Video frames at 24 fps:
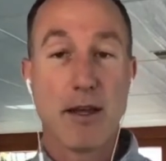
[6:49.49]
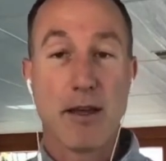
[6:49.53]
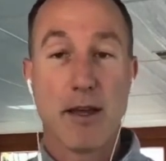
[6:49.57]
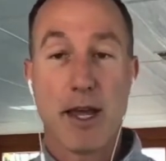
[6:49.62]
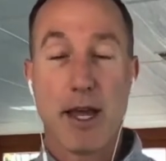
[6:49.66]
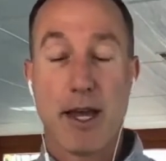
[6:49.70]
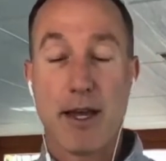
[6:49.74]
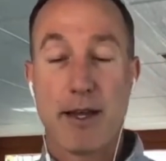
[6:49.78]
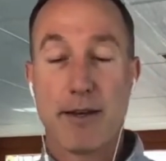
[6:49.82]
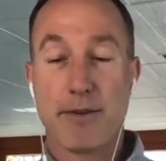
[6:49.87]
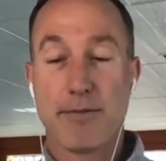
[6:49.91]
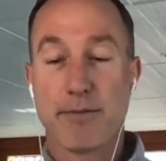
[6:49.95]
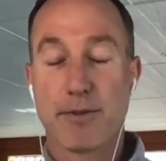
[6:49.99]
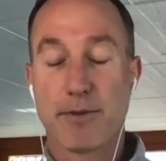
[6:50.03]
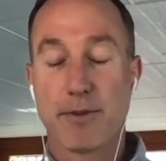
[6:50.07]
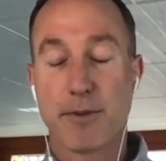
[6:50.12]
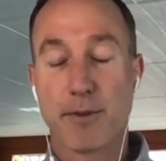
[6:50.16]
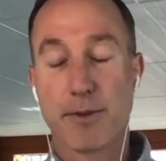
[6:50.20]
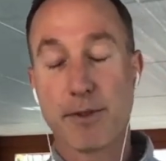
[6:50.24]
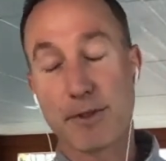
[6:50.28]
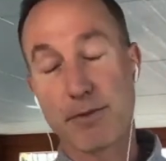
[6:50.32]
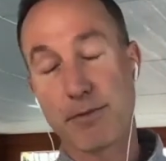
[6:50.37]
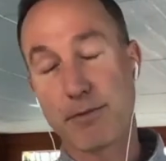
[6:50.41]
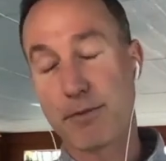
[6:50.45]
And of
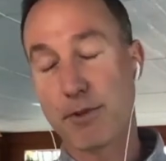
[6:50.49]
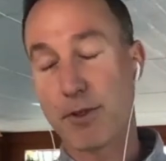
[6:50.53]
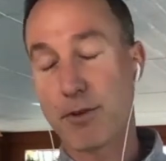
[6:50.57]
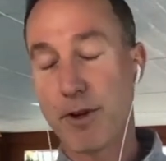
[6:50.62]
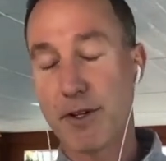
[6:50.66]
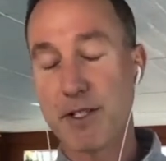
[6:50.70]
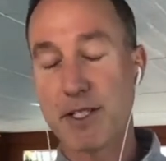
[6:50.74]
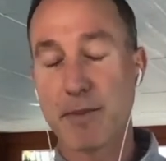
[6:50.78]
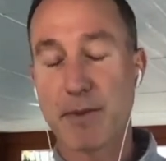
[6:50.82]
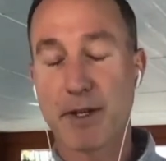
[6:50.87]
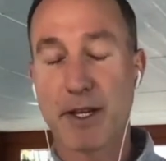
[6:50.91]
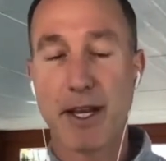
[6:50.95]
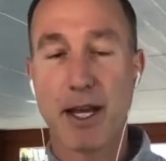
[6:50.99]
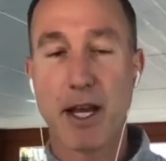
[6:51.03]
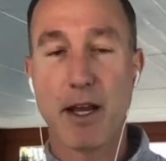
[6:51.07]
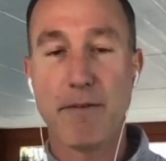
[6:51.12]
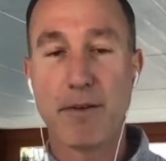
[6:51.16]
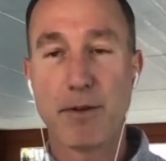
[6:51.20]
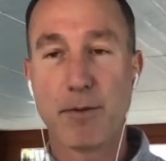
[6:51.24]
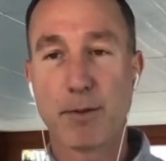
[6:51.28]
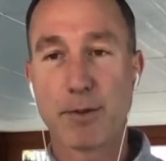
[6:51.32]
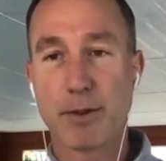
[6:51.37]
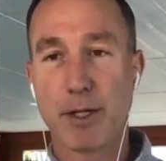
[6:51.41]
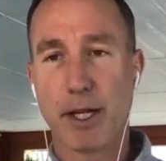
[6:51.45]
course, Crazy
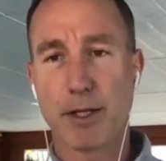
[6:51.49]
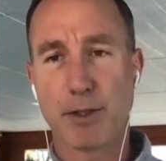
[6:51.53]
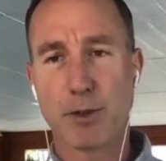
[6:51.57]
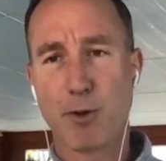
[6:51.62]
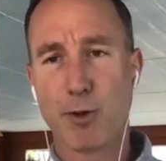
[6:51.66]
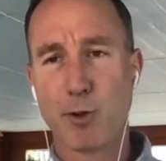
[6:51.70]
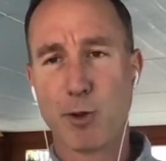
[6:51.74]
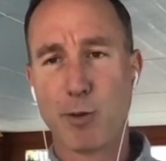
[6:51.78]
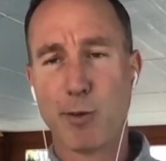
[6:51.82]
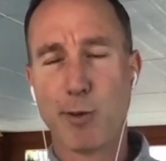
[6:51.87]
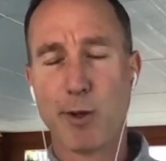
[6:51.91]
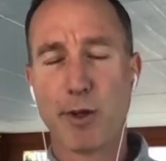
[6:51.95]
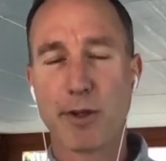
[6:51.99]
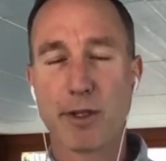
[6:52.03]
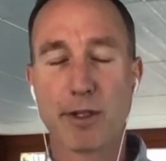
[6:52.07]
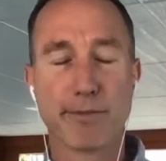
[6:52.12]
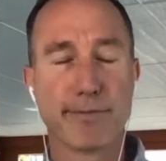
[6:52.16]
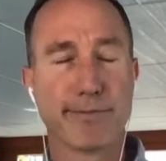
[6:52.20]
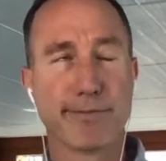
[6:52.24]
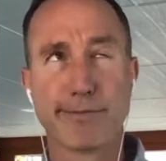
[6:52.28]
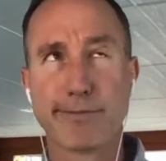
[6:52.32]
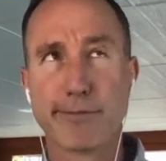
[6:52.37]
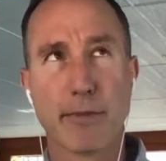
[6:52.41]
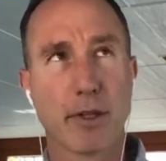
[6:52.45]
McAfee was like, going to a million,
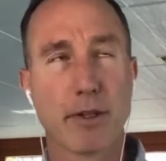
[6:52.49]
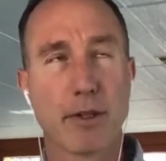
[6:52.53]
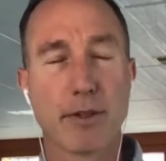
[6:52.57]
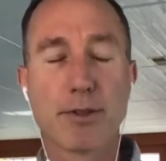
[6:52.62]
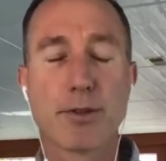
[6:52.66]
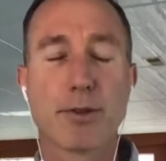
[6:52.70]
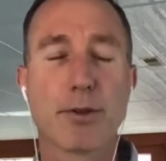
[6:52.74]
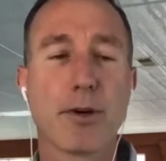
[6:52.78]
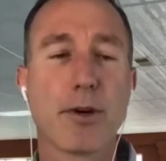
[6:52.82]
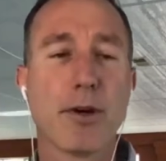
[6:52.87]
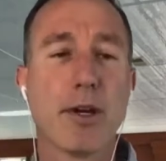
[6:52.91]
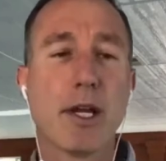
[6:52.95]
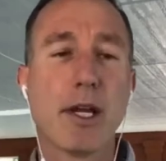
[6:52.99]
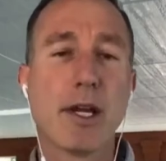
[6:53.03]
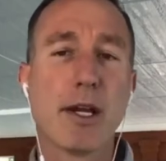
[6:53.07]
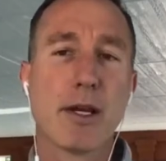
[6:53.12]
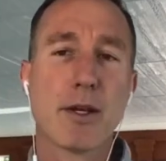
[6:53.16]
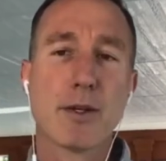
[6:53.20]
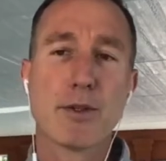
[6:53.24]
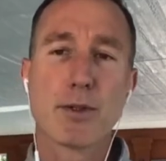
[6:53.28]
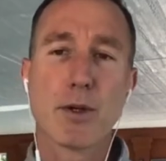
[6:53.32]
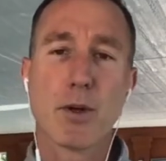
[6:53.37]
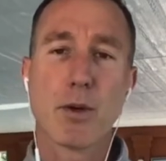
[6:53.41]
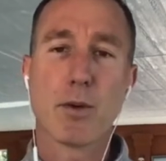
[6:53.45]
sir.
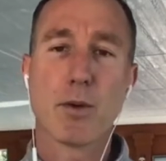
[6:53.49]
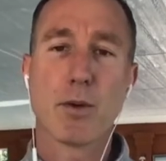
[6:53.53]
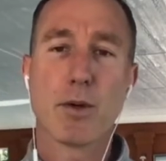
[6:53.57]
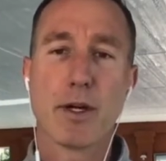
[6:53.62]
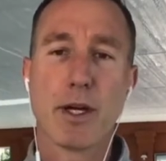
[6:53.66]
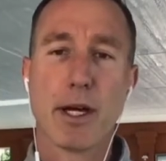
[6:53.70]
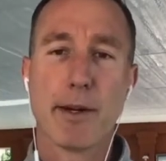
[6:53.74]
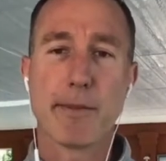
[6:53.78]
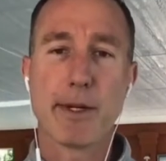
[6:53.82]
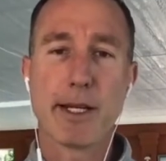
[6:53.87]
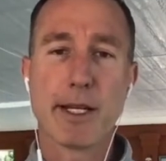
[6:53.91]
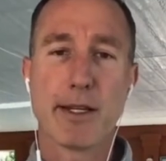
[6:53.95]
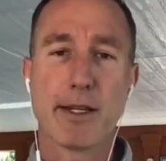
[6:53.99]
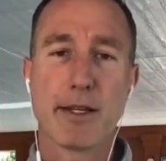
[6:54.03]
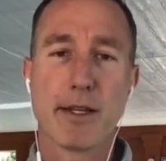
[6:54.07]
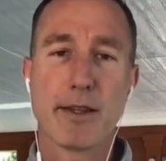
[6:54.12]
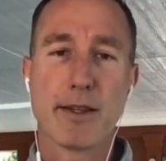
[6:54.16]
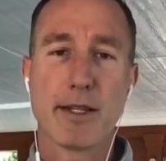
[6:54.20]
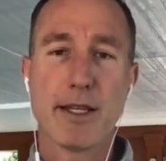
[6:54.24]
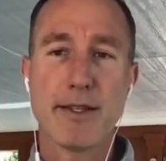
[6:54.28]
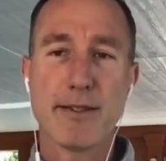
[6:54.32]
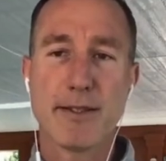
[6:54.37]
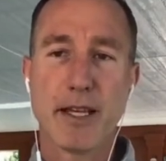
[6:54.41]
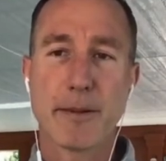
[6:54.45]
So, I mean,
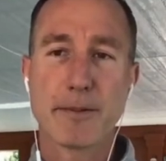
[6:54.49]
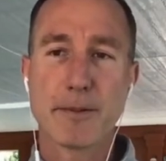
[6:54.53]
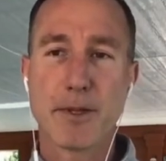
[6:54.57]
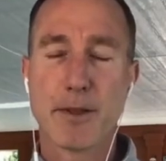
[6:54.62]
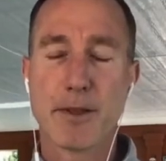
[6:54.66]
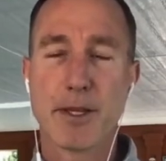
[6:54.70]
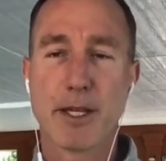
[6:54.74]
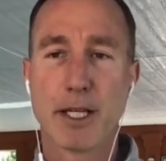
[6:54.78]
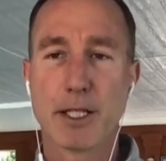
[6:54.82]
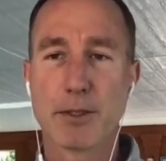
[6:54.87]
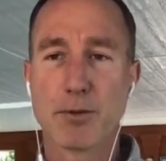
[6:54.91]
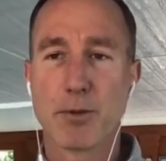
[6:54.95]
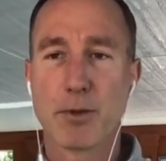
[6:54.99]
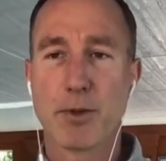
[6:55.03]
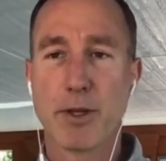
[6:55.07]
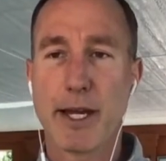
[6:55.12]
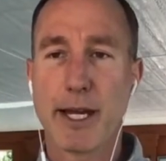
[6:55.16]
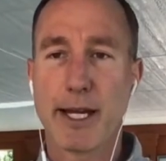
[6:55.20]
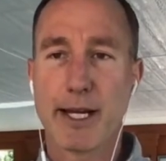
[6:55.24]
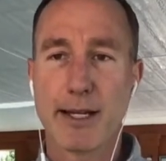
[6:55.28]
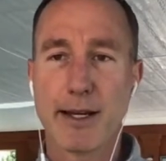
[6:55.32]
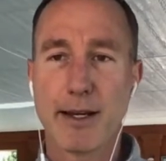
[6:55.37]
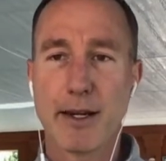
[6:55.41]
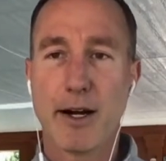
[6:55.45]
these types of things were
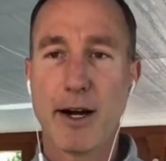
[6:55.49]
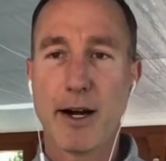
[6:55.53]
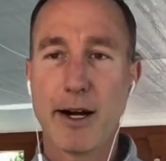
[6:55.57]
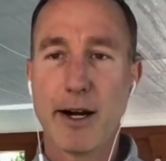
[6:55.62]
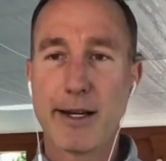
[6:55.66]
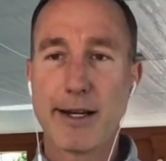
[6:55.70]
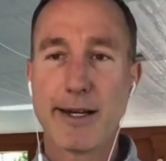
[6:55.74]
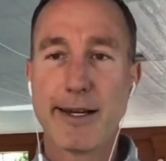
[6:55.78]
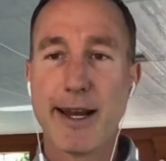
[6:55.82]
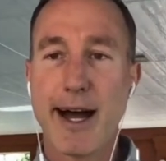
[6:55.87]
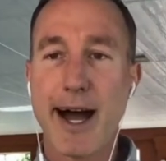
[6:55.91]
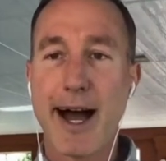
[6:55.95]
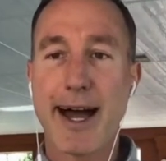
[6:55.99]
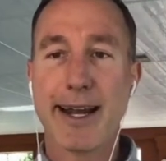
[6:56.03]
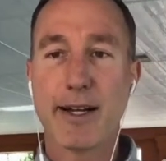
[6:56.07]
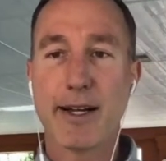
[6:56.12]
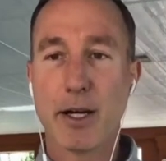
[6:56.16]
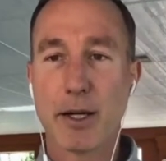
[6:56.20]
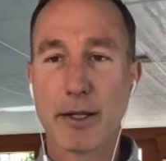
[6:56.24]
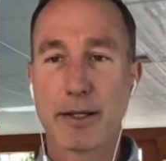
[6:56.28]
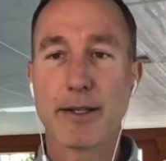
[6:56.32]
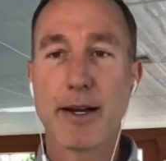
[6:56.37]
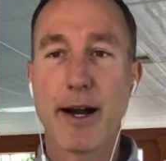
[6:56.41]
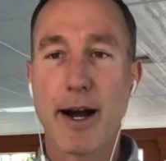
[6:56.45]
like not
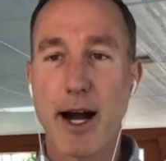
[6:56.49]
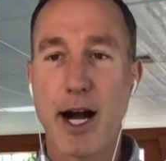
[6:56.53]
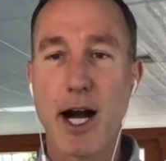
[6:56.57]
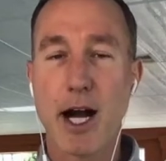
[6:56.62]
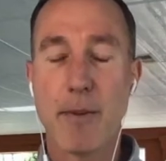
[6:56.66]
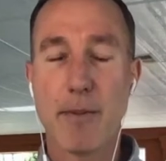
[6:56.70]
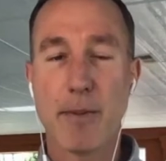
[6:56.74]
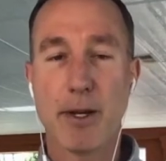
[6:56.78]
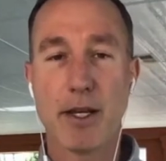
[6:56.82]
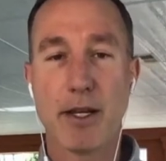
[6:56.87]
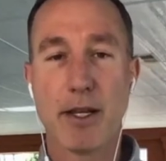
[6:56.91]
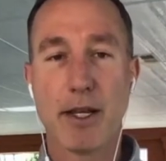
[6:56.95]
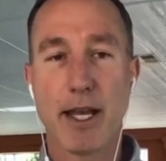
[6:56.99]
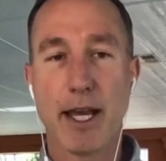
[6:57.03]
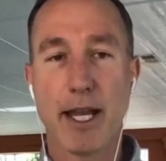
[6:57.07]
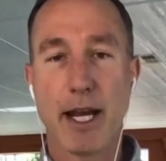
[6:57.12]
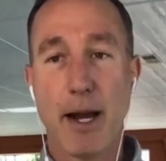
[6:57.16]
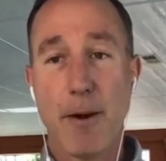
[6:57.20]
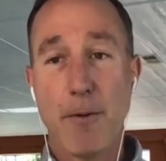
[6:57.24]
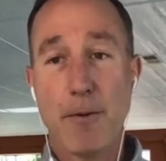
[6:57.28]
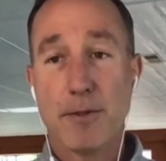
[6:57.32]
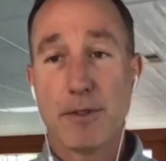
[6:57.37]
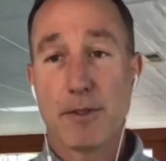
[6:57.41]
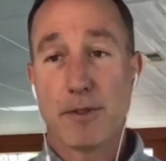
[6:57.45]
uncommon. And
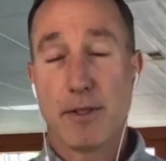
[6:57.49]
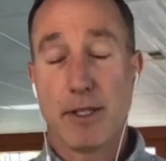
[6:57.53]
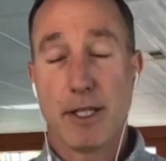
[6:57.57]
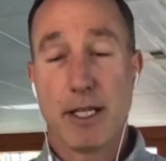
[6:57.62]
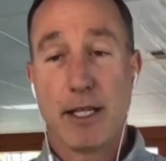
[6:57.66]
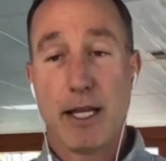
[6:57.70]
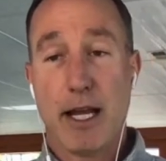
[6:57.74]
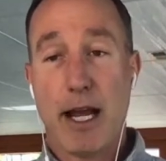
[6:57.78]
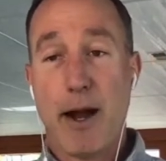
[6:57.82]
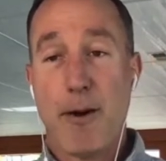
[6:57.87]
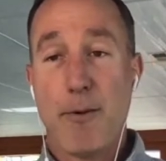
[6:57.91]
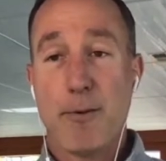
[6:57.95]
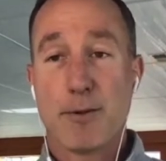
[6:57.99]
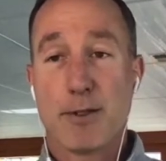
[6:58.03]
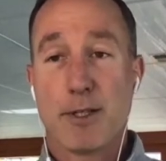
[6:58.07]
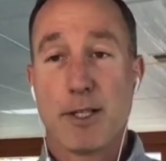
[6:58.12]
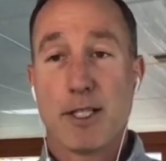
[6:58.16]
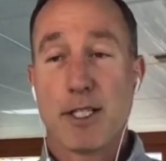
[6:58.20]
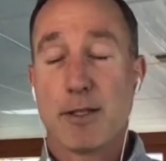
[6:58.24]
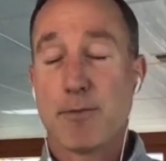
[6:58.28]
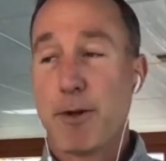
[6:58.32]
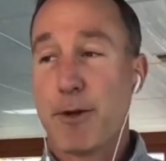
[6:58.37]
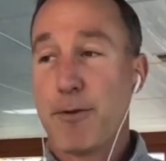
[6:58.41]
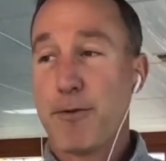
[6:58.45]
I was just, and I was,
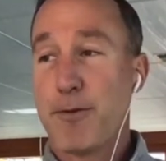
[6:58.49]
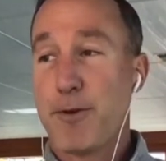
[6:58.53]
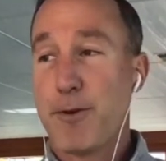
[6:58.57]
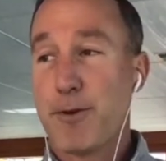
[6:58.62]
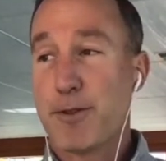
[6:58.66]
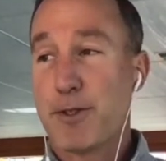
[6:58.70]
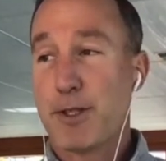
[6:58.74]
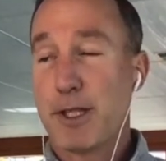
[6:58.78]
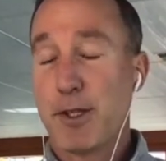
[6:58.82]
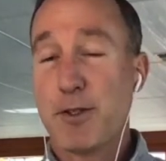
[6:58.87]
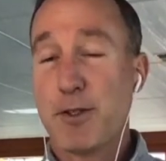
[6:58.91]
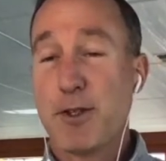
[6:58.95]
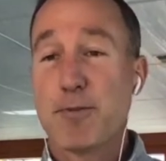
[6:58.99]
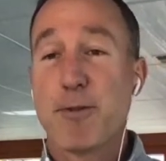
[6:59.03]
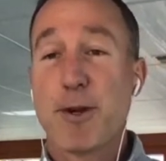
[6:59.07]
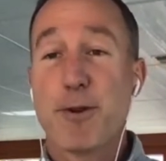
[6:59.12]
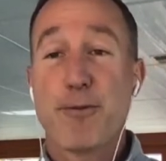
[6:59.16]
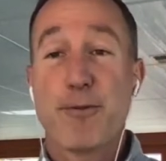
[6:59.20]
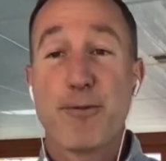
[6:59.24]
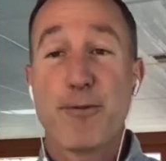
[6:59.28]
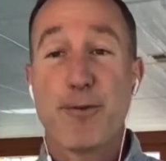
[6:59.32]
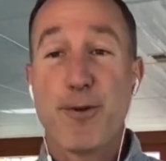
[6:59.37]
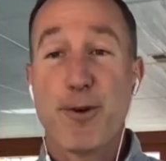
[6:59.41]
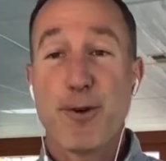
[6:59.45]
this is my first, this was
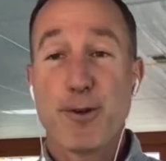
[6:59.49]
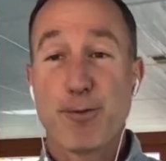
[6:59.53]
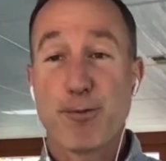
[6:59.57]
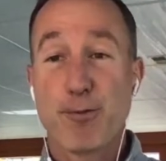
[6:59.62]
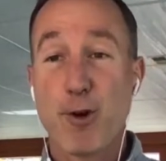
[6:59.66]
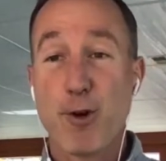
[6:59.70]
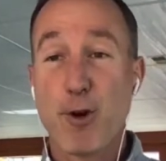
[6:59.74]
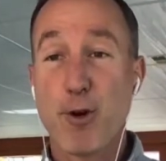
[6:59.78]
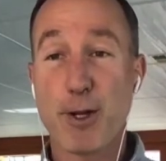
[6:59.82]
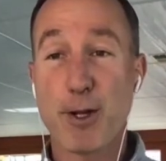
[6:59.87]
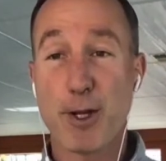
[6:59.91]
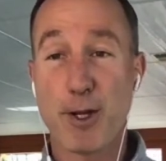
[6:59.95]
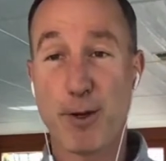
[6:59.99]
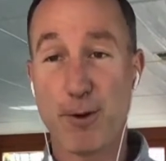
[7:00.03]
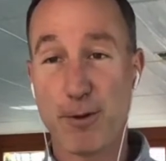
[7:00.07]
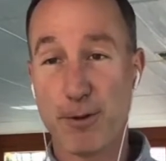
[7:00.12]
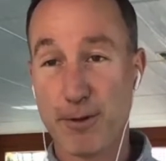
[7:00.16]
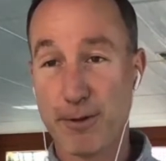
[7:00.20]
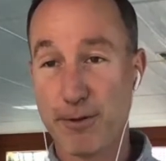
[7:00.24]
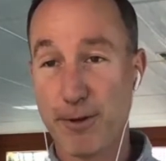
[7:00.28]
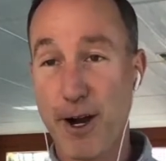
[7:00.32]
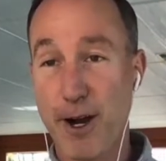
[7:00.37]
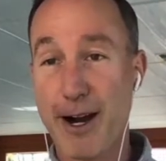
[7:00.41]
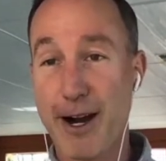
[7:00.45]
my first rodeo,
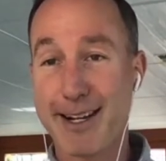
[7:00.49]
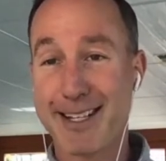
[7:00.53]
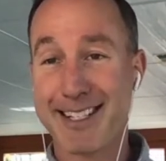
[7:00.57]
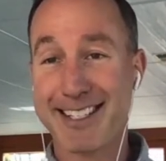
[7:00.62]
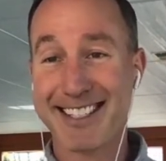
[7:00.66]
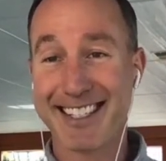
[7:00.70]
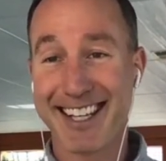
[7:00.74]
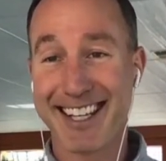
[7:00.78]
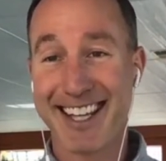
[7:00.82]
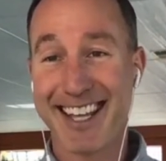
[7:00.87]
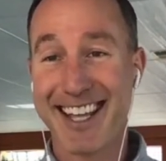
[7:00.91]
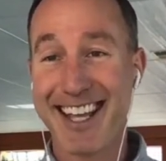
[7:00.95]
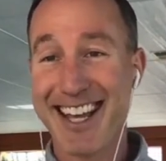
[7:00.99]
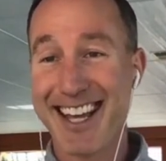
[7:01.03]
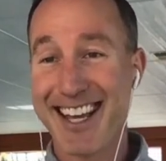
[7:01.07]
honestly.